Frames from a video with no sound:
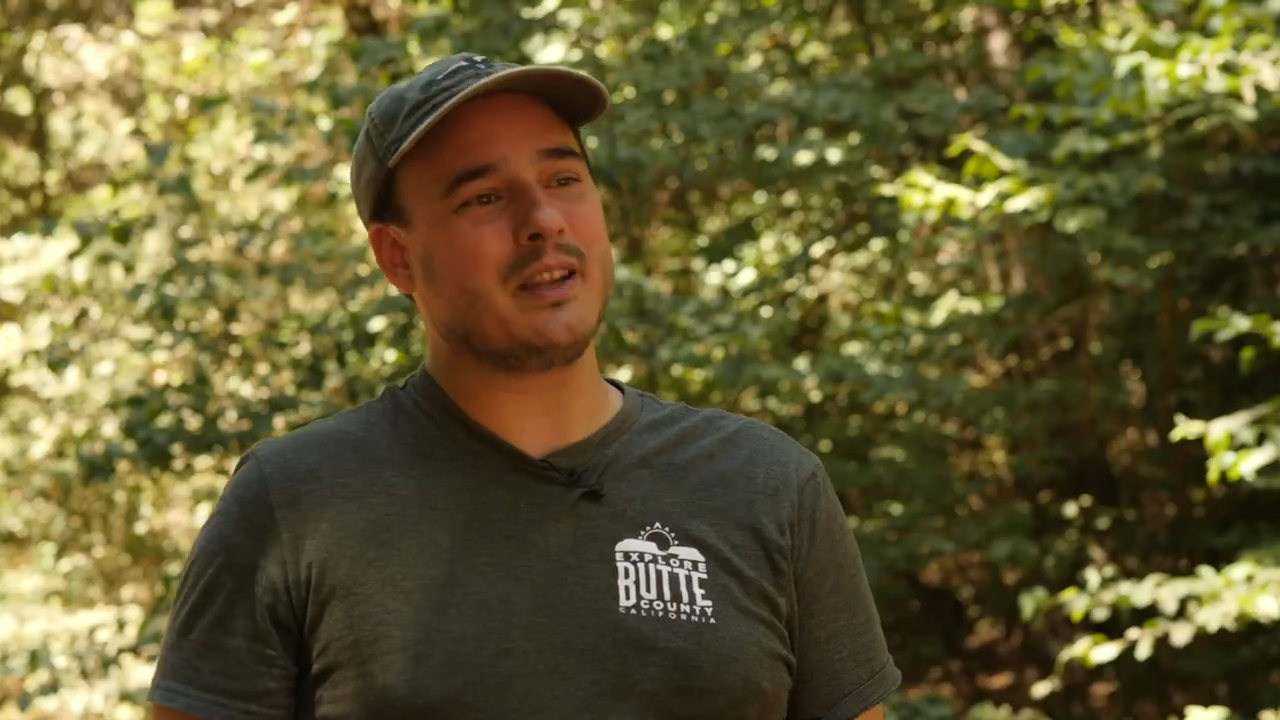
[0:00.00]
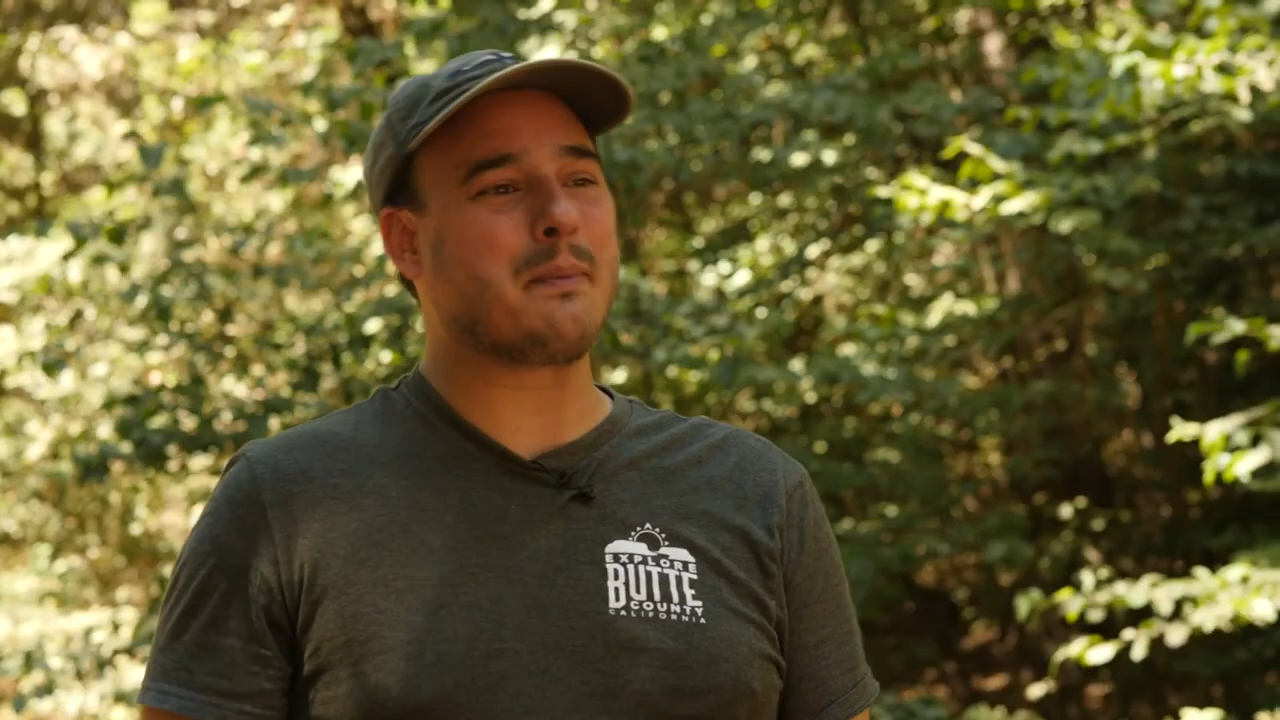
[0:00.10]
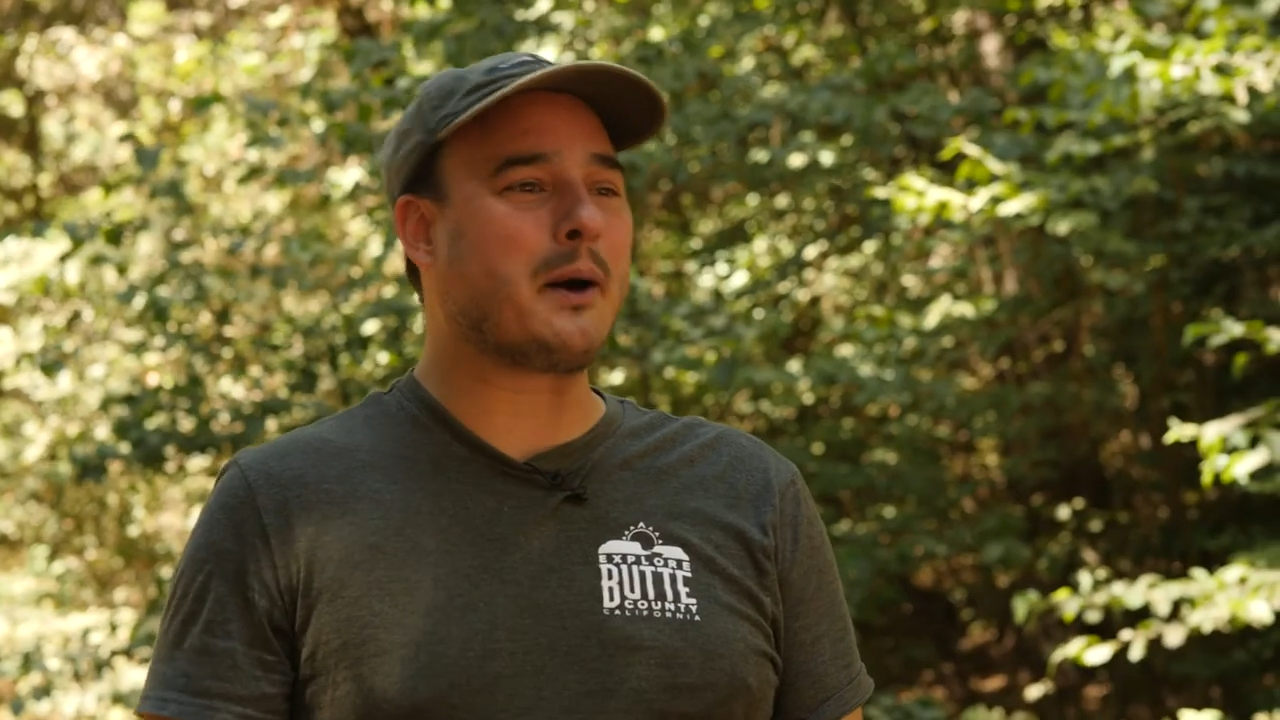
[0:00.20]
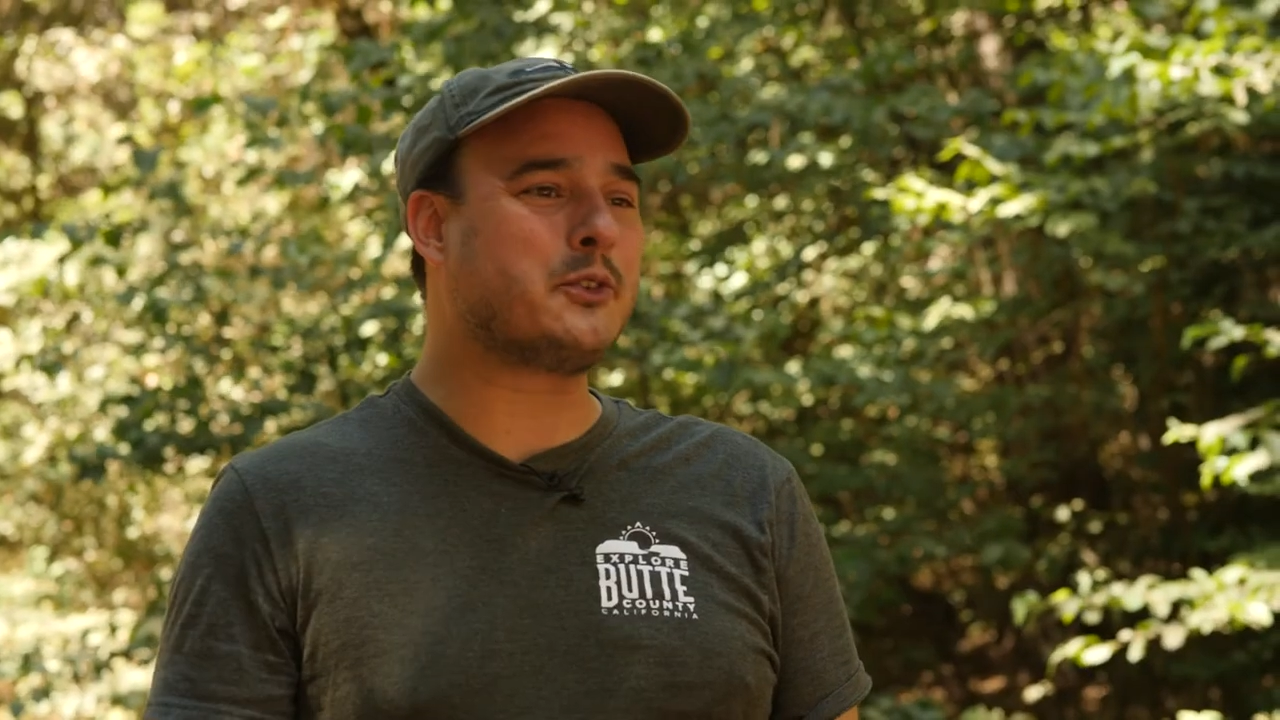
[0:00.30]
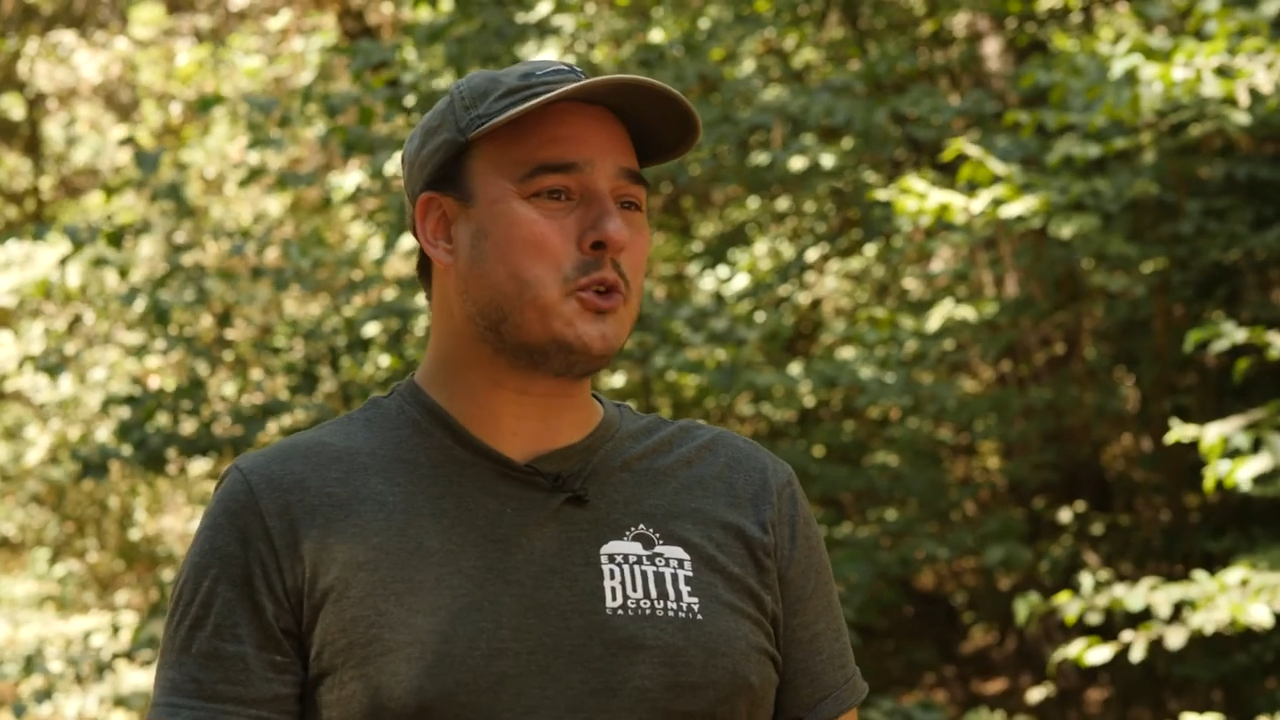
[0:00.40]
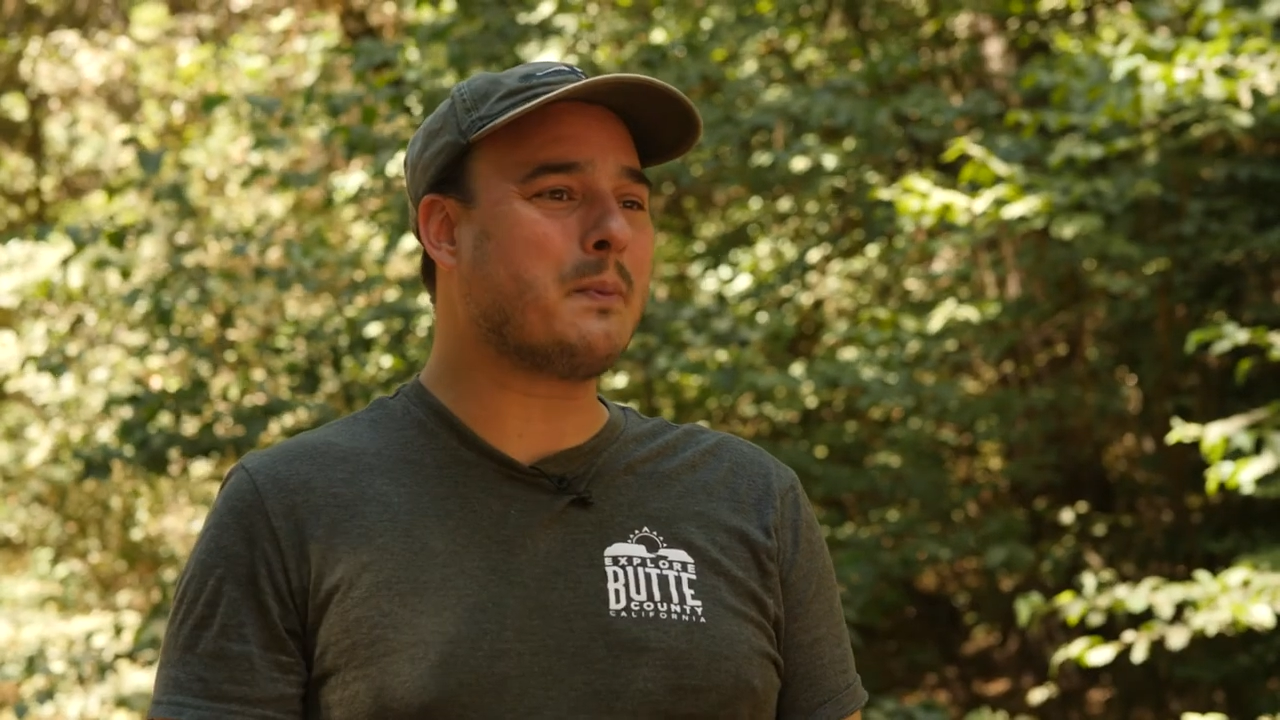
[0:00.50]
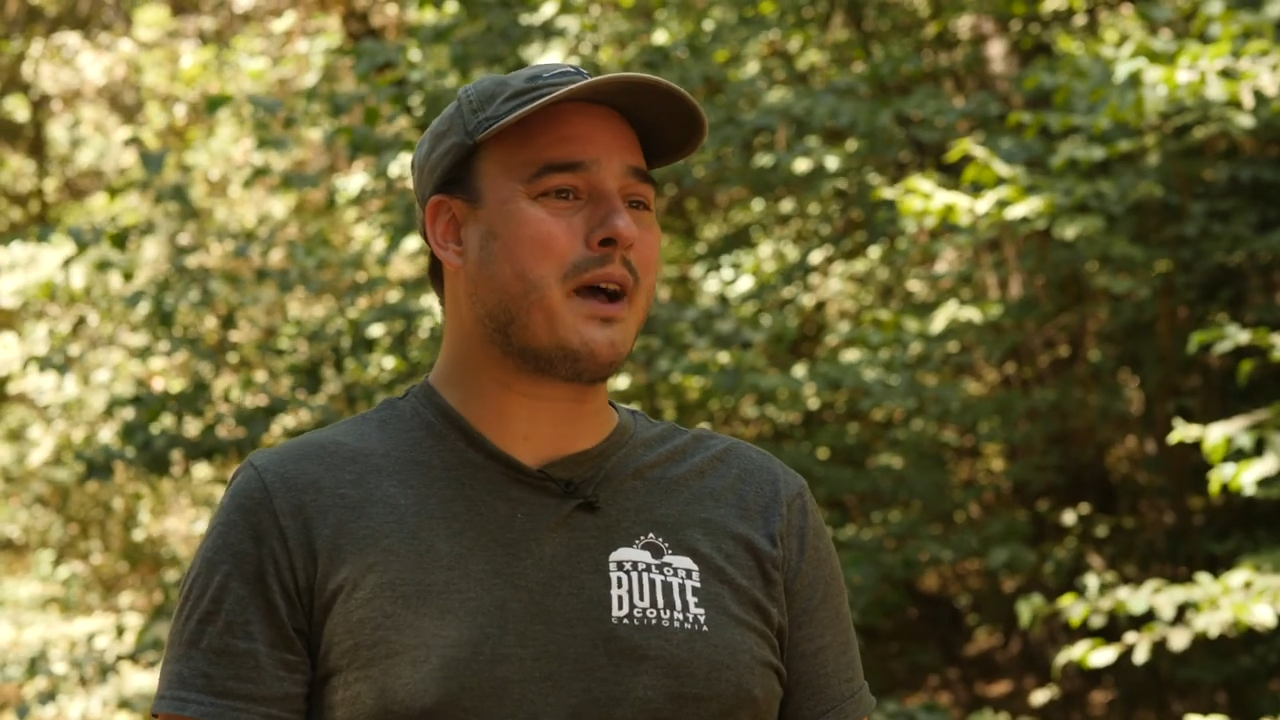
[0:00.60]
did about two